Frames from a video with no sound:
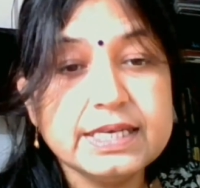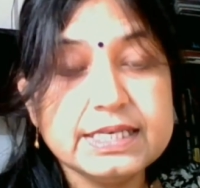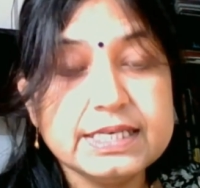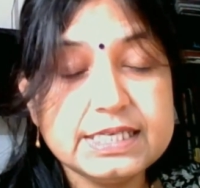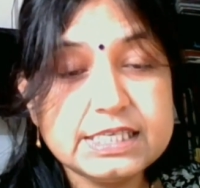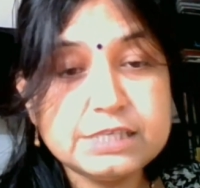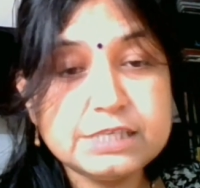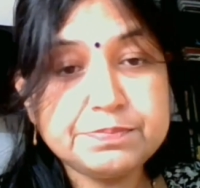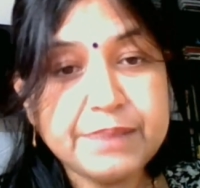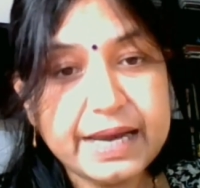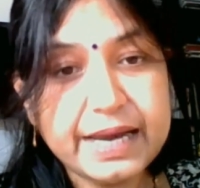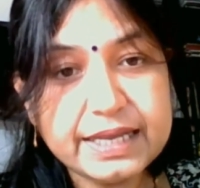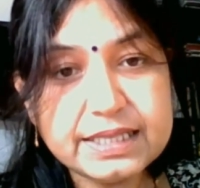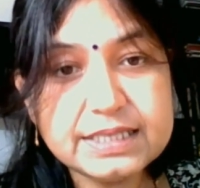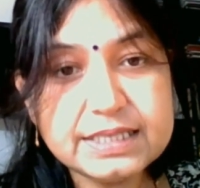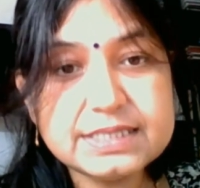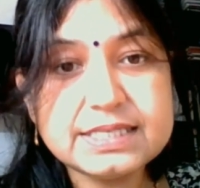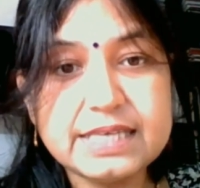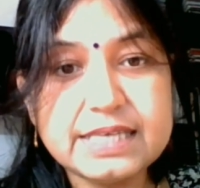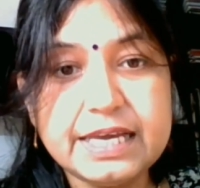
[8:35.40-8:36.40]
Despite
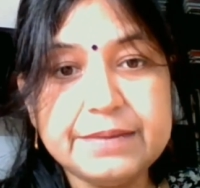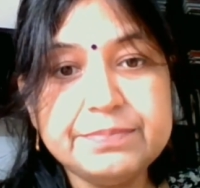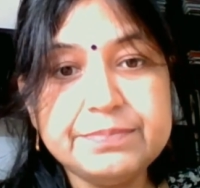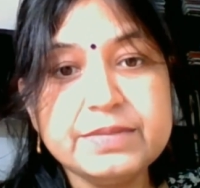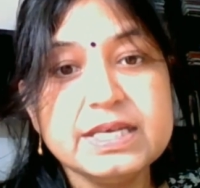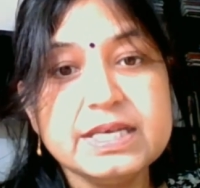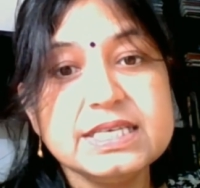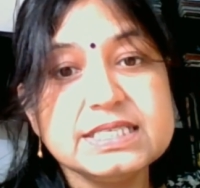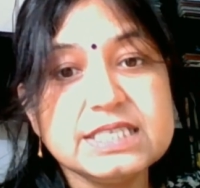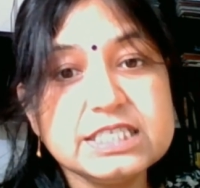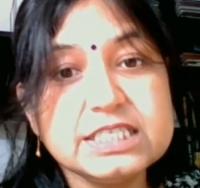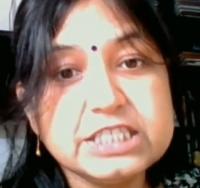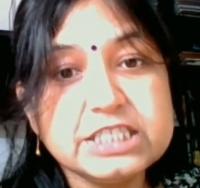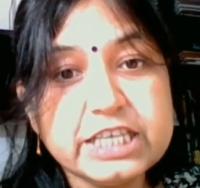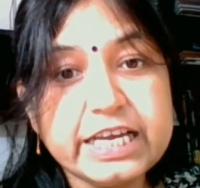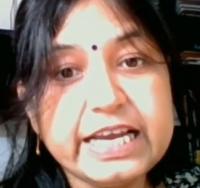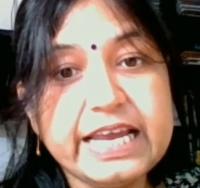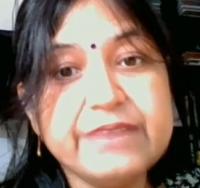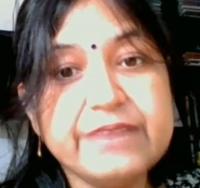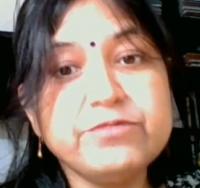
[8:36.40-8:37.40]
the same, such
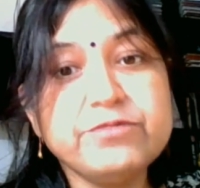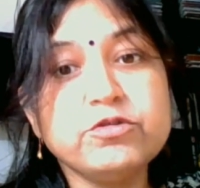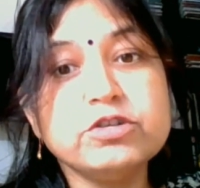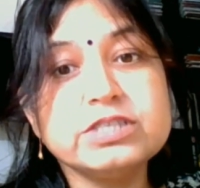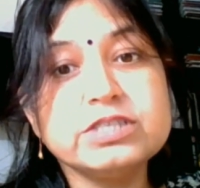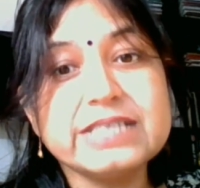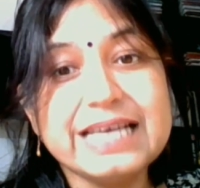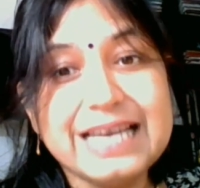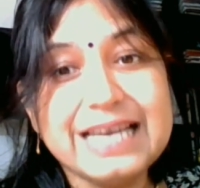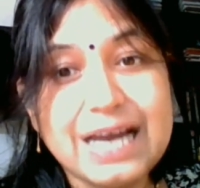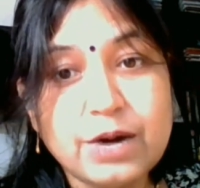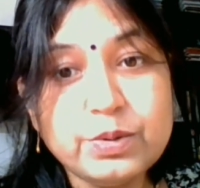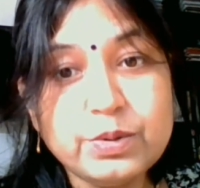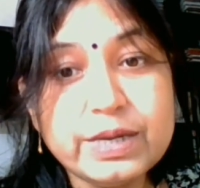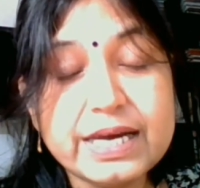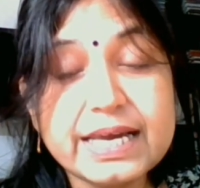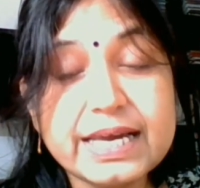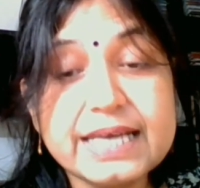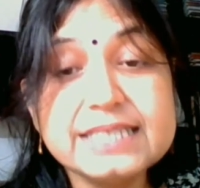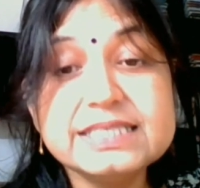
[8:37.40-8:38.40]
a claim was
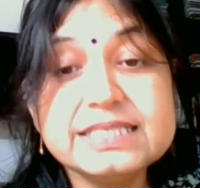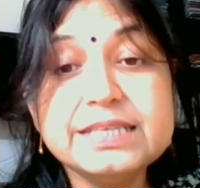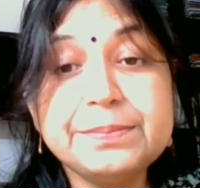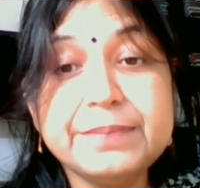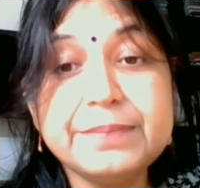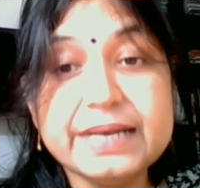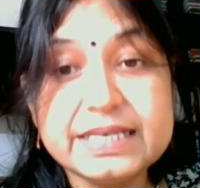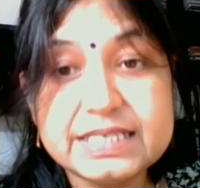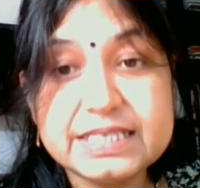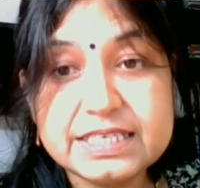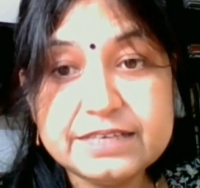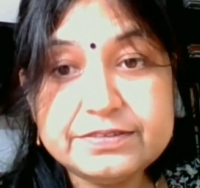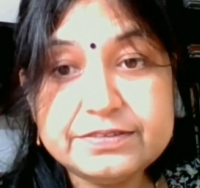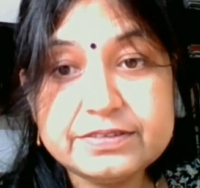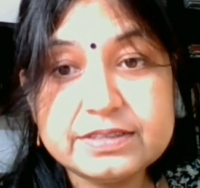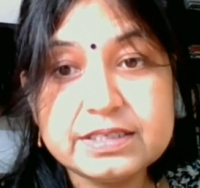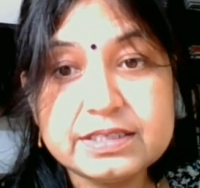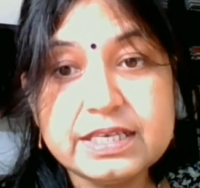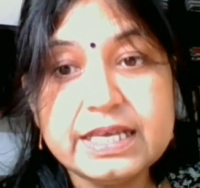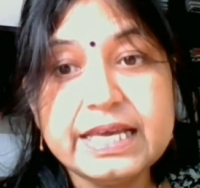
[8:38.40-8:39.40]
allowed against the
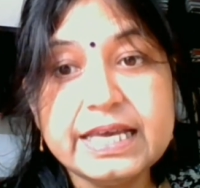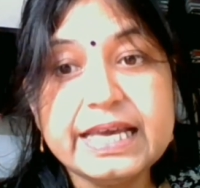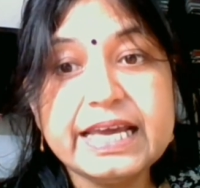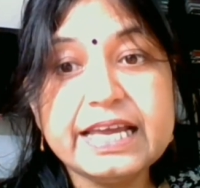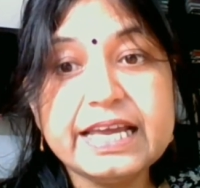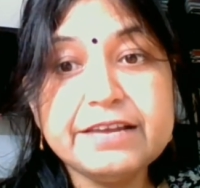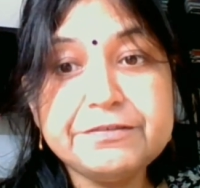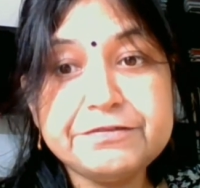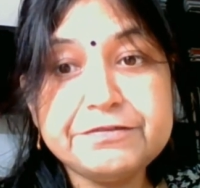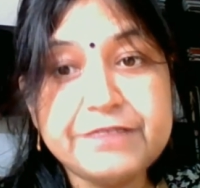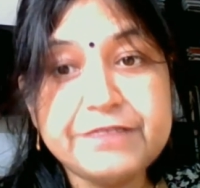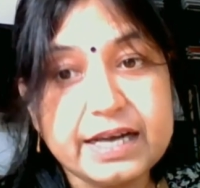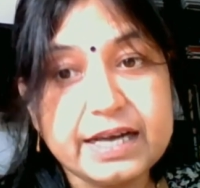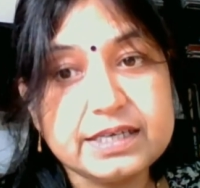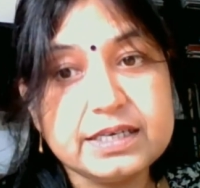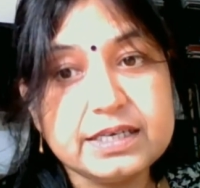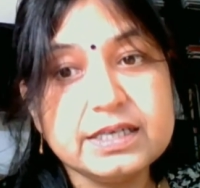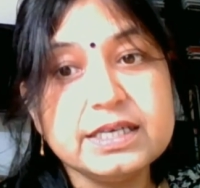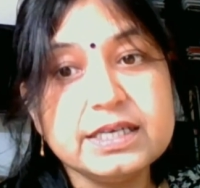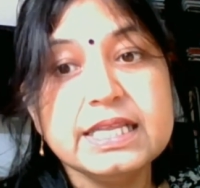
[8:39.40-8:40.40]
plaintiffs. In
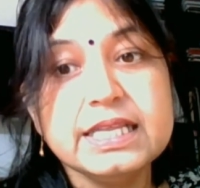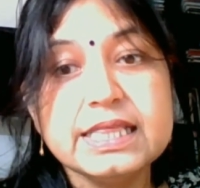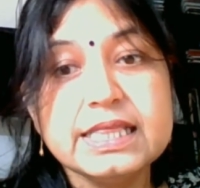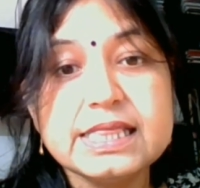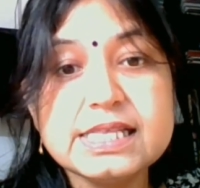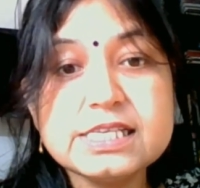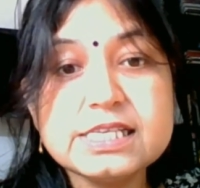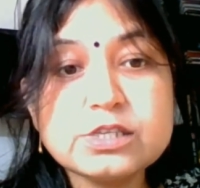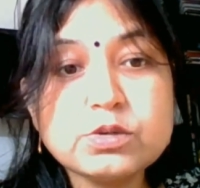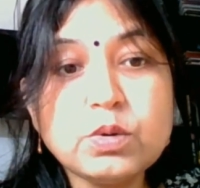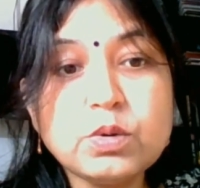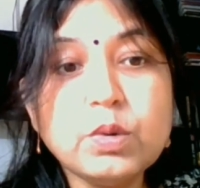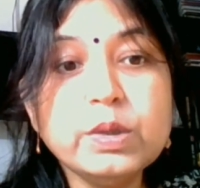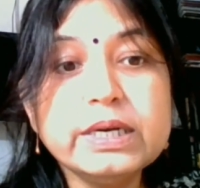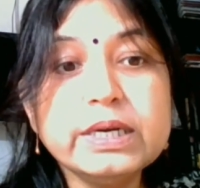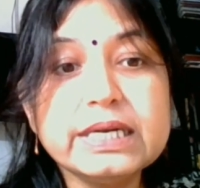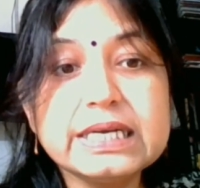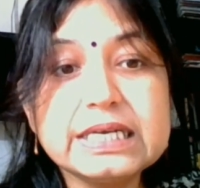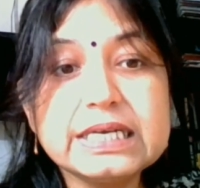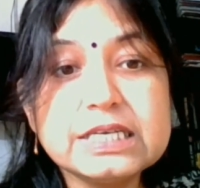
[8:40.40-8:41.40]
fact, this
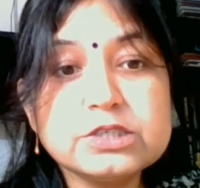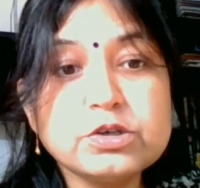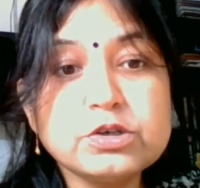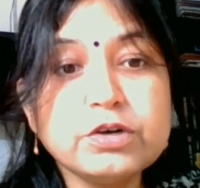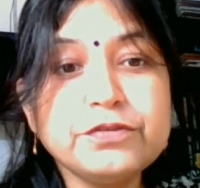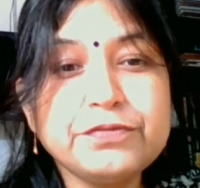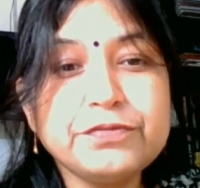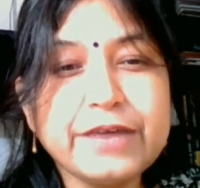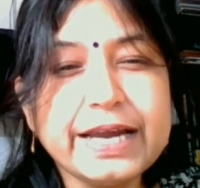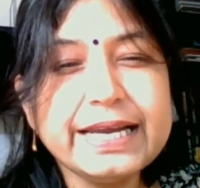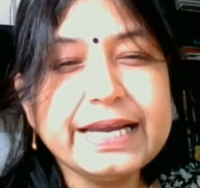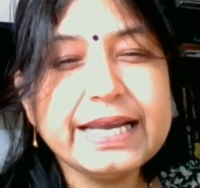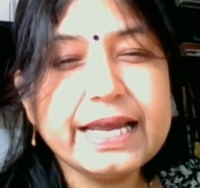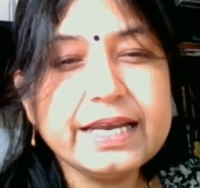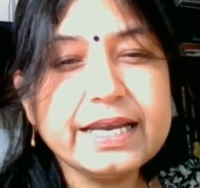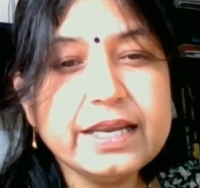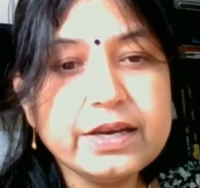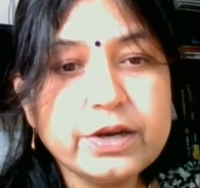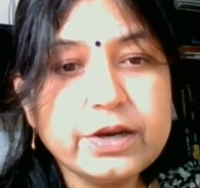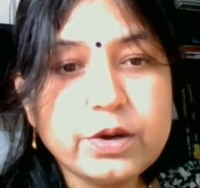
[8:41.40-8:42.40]
court does not find
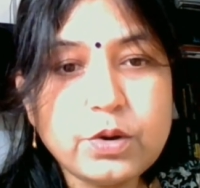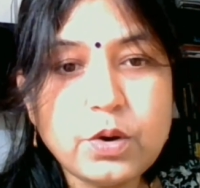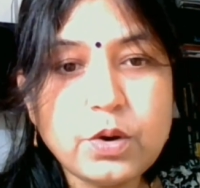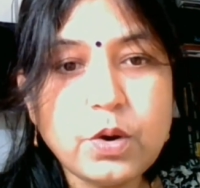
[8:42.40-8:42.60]
any